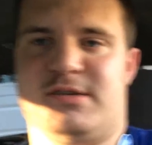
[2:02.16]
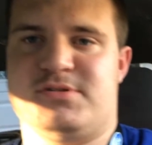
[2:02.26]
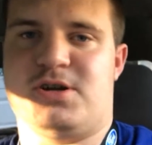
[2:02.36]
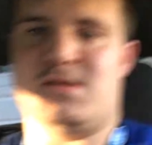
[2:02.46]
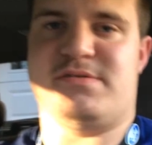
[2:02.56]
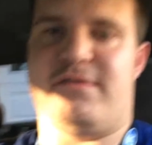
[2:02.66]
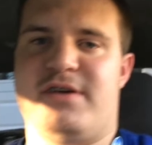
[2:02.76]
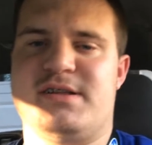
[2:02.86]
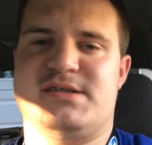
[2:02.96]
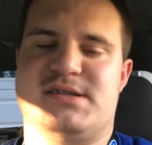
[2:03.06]
some turns of
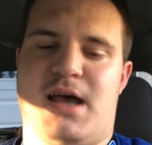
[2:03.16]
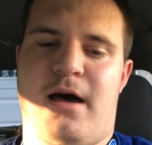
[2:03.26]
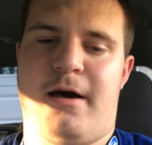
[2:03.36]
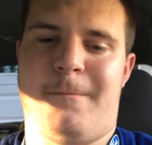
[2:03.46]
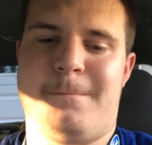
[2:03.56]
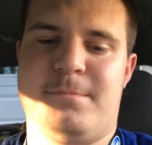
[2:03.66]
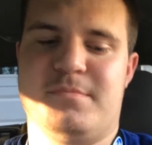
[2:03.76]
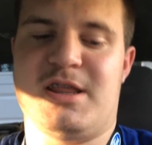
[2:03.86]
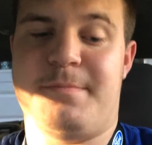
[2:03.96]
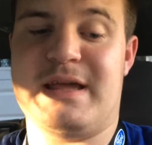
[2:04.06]
events.
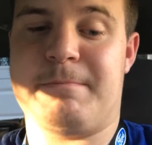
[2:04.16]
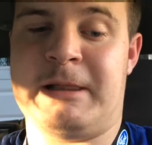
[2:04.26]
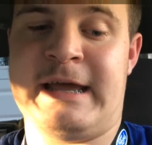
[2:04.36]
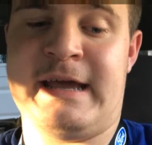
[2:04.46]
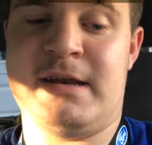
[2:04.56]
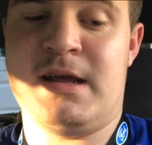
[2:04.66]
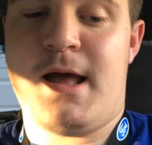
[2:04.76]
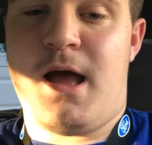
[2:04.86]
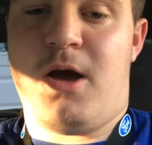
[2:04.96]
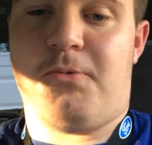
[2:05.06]
The big plan
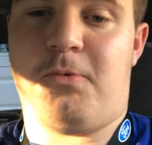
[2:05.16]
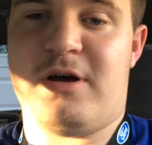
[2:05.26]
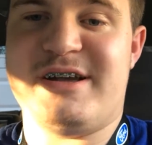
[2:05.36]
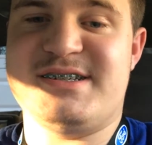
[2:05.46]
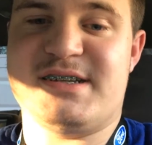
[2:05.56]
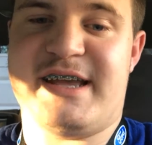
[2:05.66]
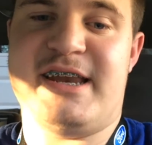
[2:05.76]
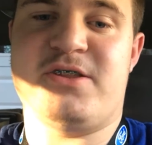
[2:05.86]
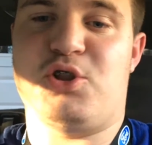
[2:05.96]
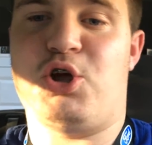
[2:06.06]
was
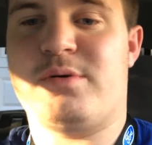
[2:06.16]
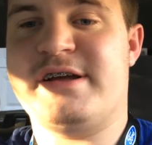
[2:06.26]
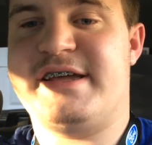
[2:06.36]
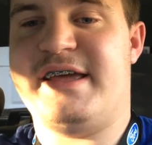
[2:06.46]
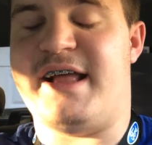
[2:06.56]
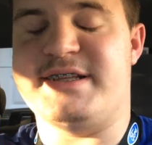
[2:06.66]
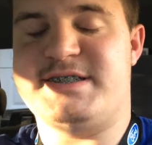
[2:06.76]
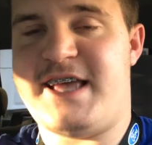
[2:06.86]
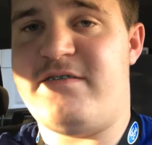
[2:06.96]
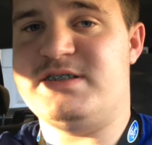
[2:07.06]
getting the lowering kit and
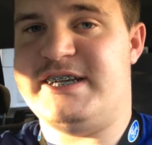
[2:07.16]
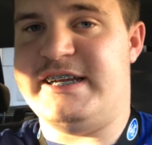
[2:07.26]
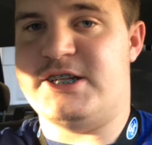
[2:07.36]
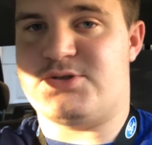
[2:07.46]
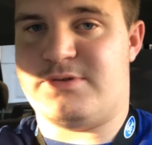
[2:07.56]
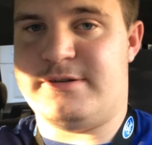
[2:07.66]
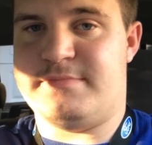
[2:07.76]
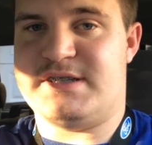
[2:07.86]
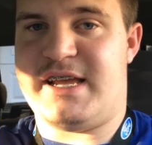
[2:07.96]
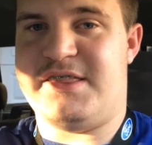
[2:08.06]
17-inch
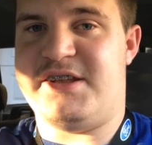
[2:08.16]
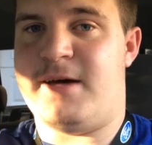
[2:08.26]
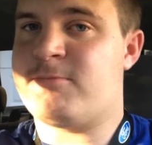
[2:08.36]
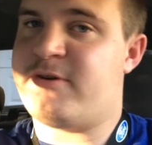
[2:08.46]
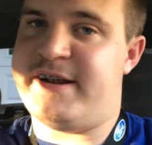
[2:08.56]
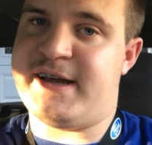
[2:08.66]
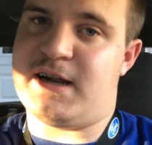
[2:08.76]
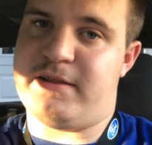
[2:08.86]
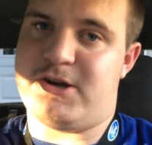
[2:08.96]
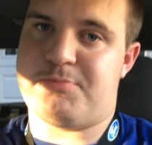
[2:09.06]
rims and then upgrading
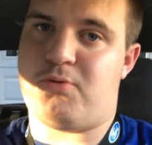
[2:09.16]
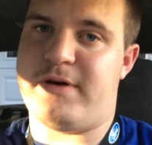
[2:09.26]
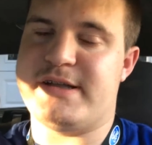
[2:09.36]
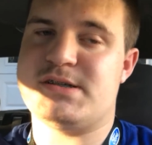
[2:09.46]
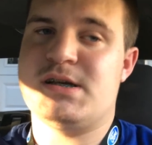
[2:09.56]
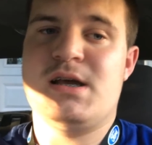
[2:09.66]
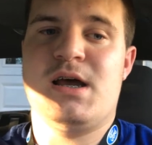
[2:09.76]
at a later point.